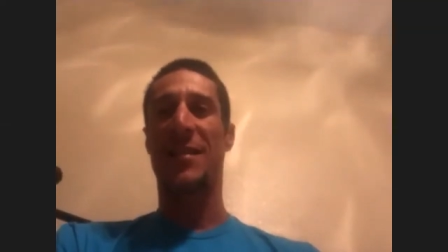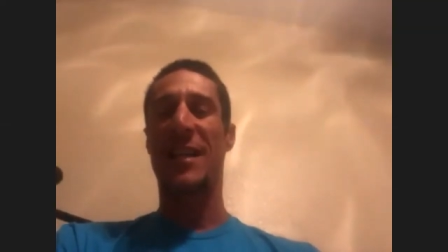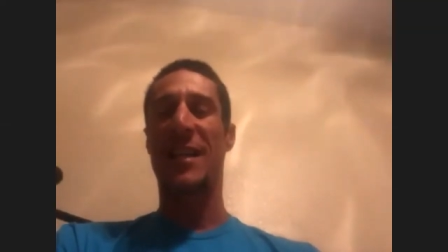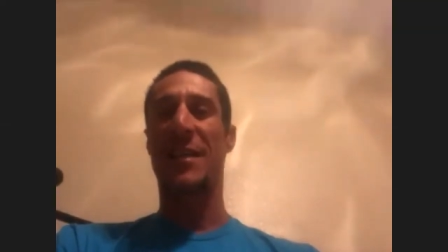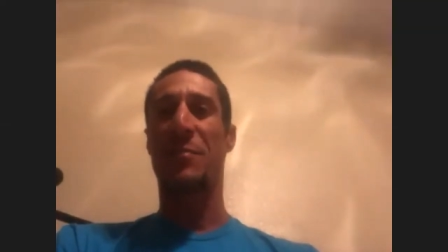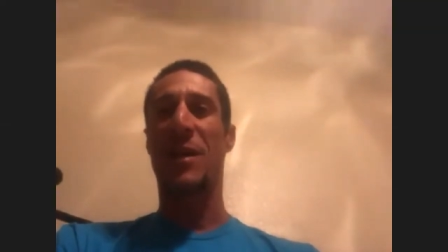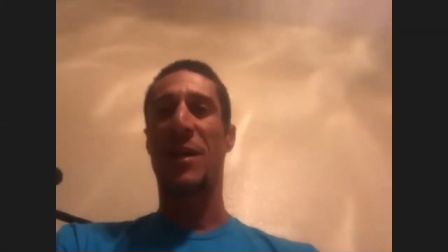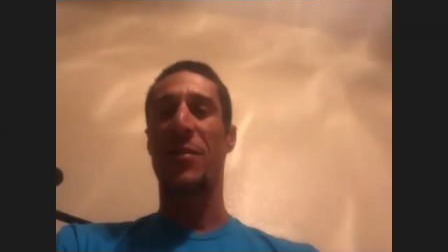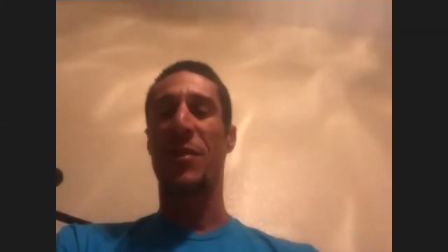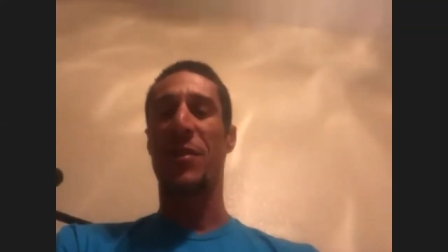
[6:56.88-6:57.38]

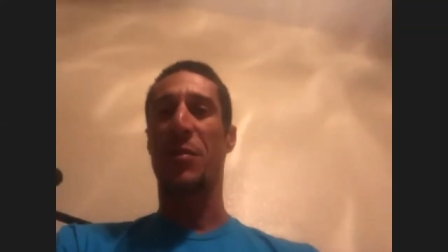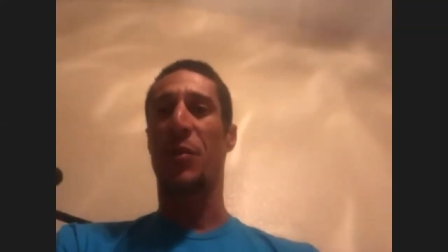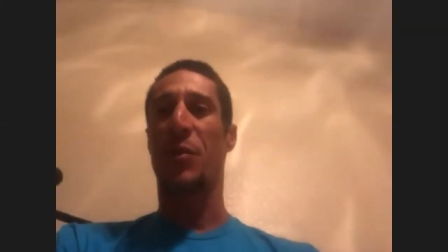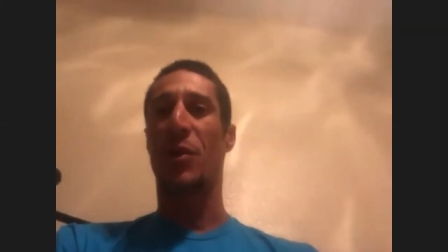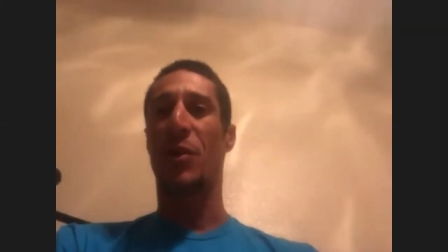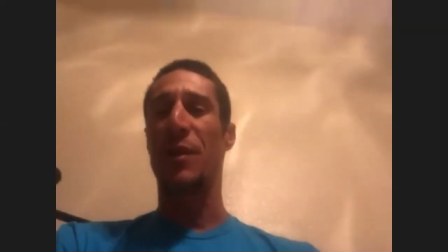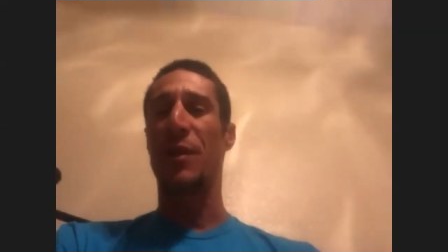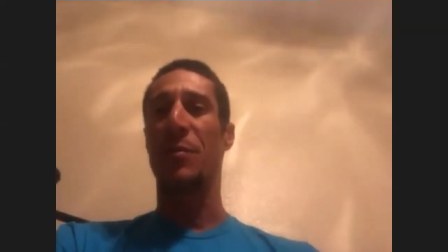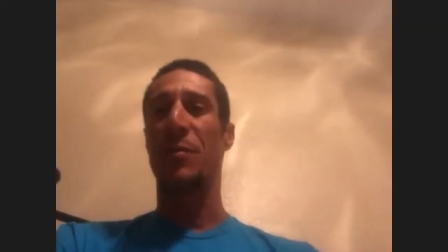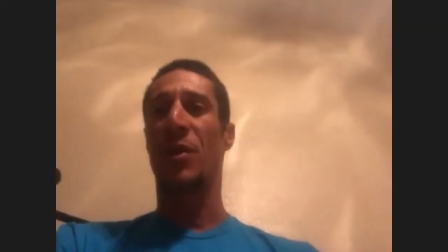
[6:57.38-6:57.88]
about the
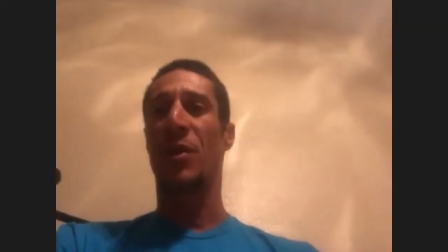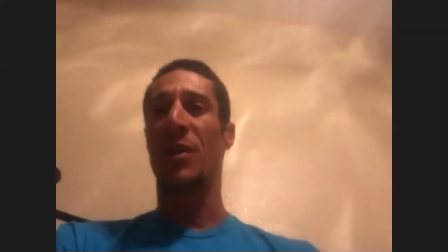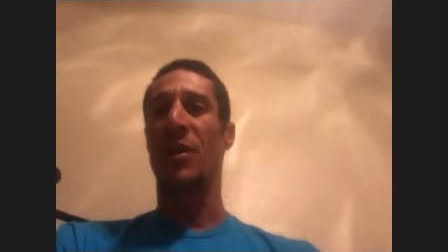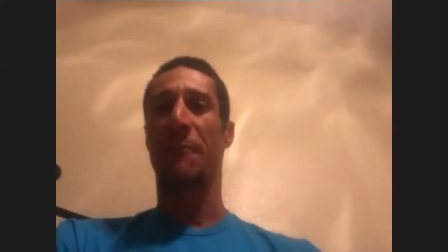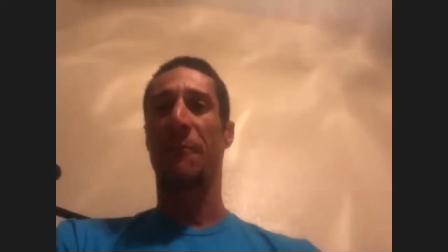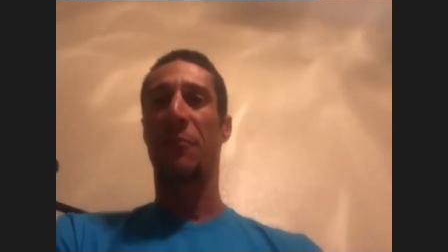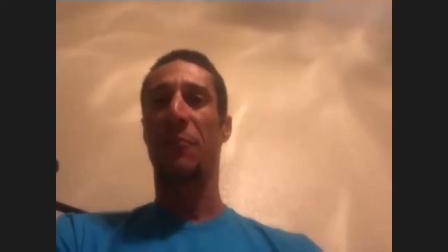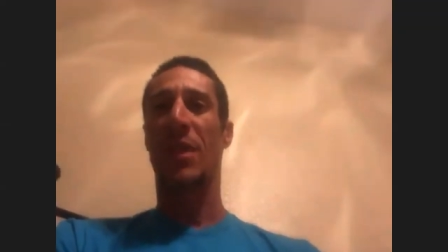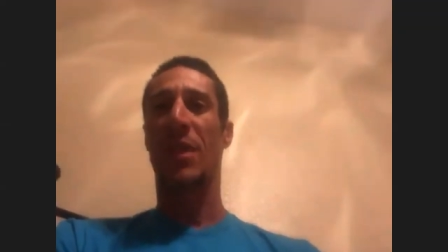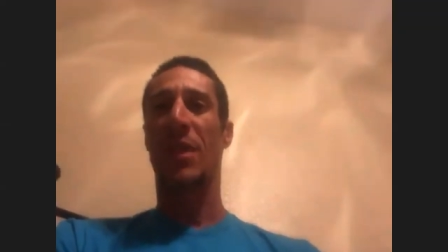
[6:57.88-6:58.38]
sport anymore.
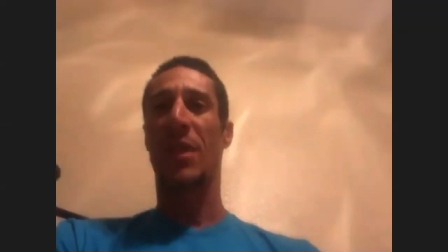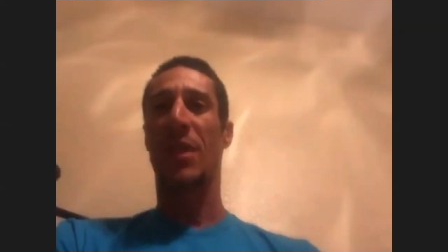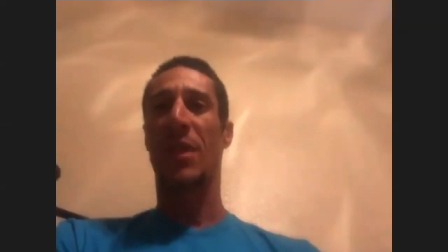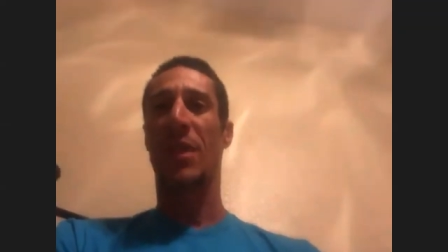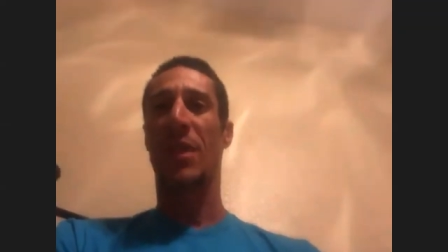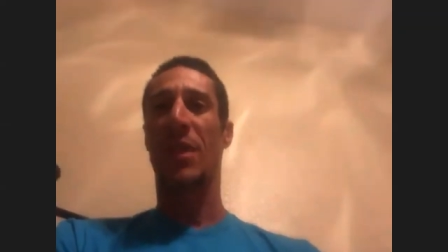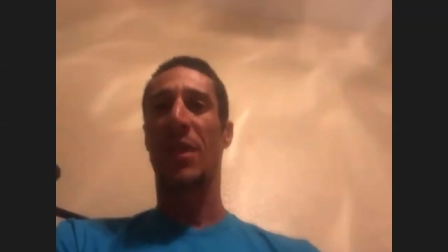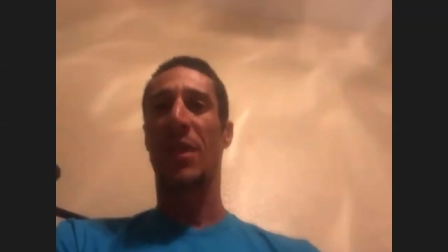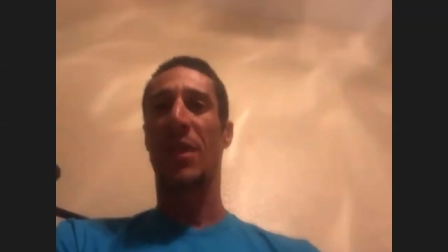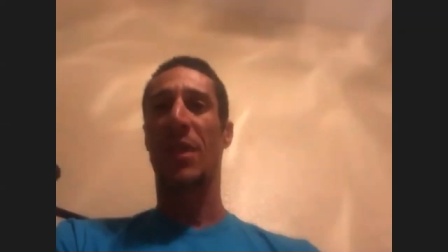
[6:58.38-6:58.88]

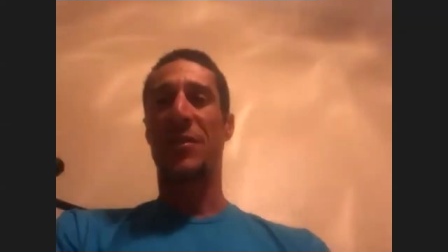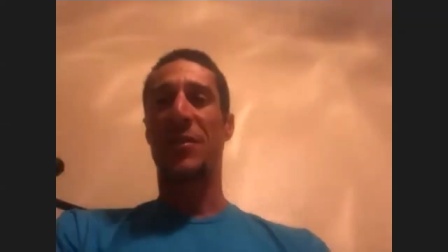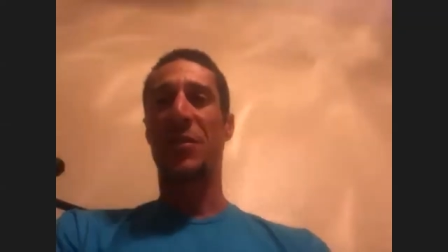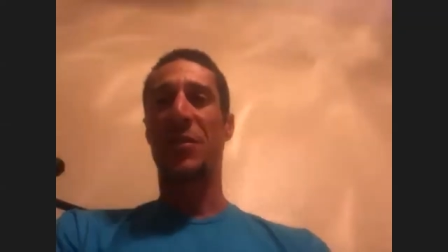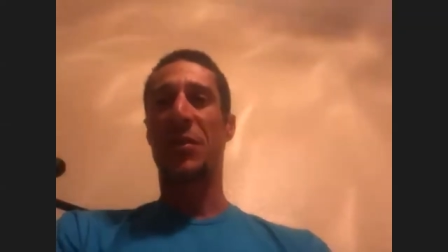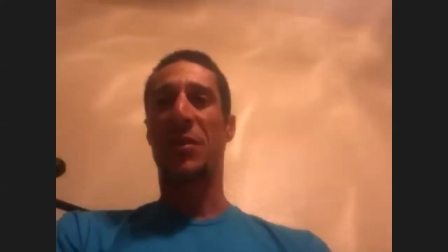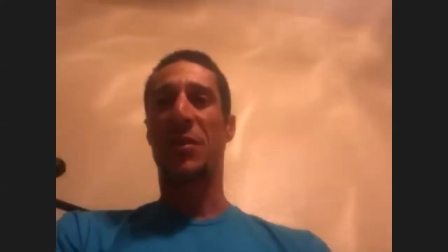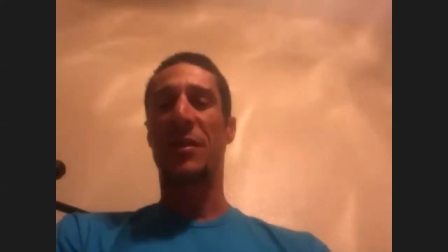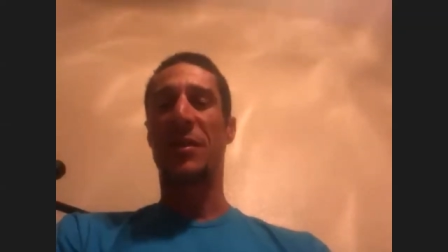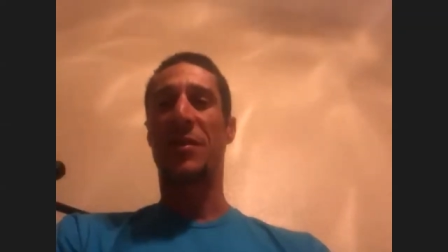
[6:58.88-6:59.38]

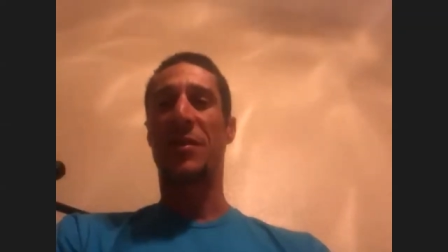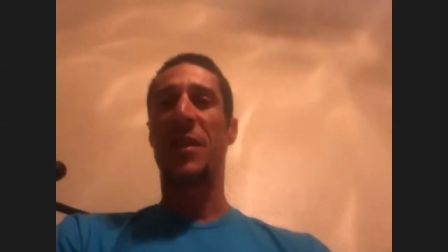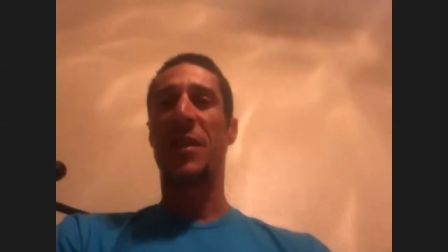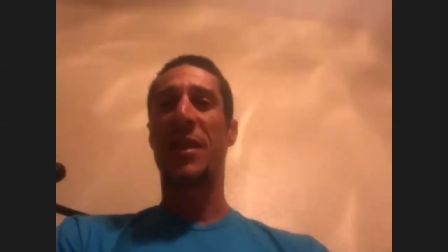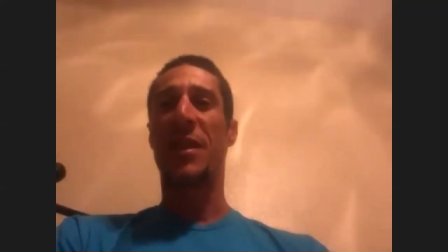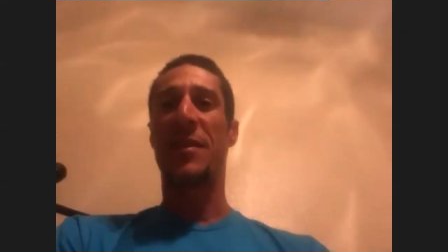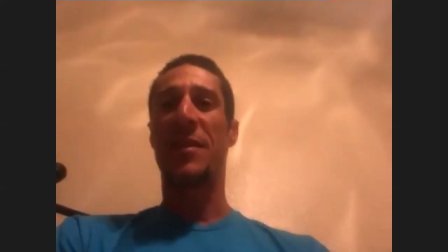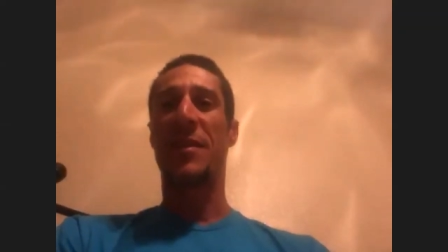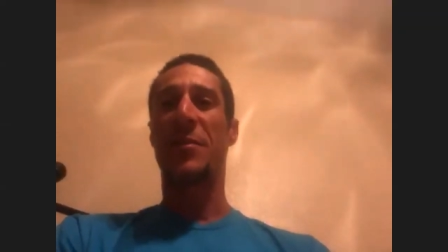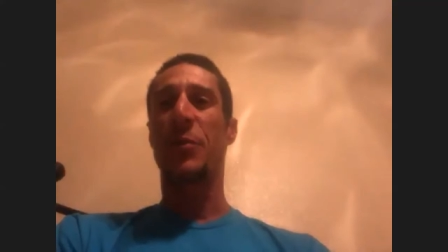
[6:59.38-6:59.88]
It's
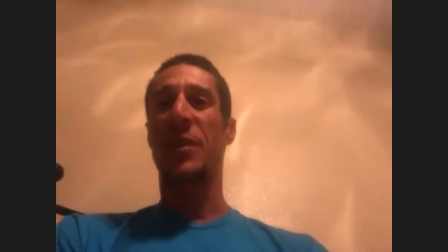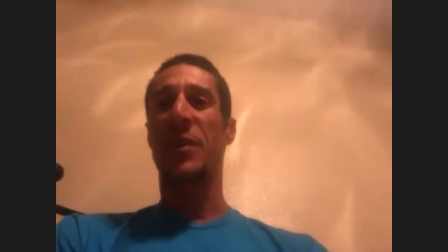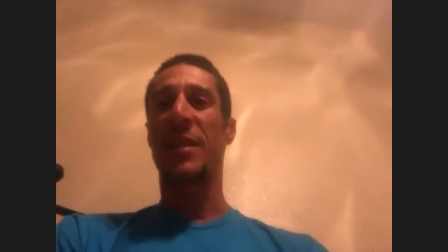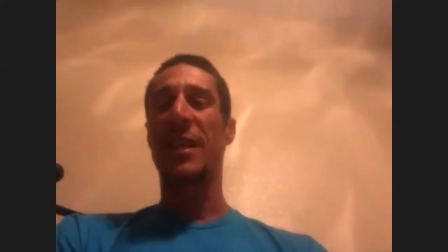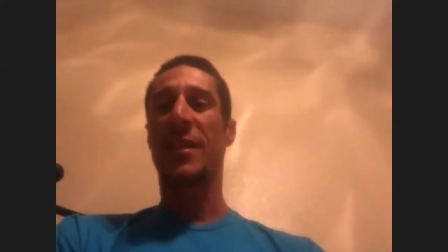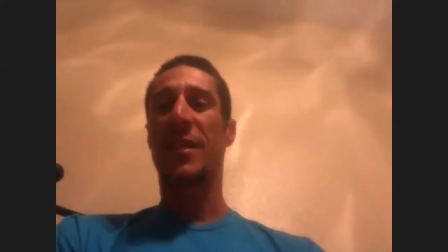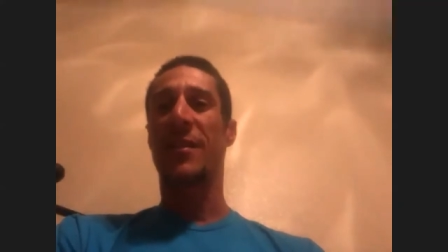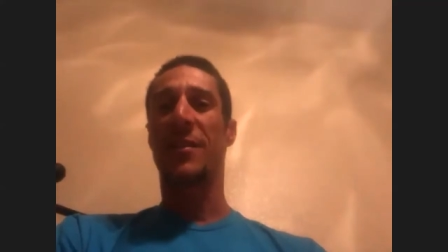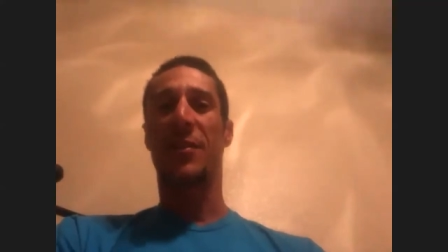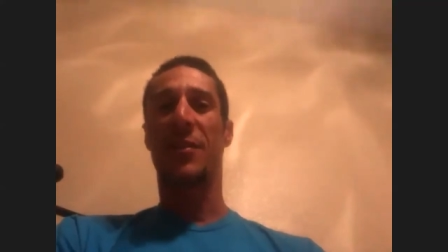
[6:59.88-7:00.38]
getting
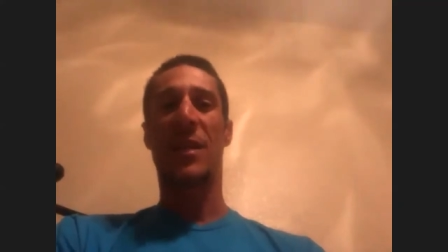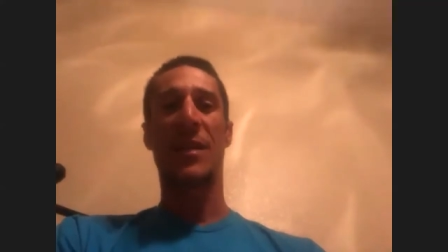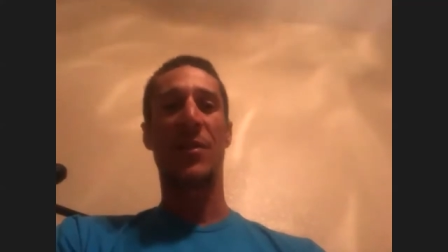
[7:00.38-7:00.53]
ridiculous.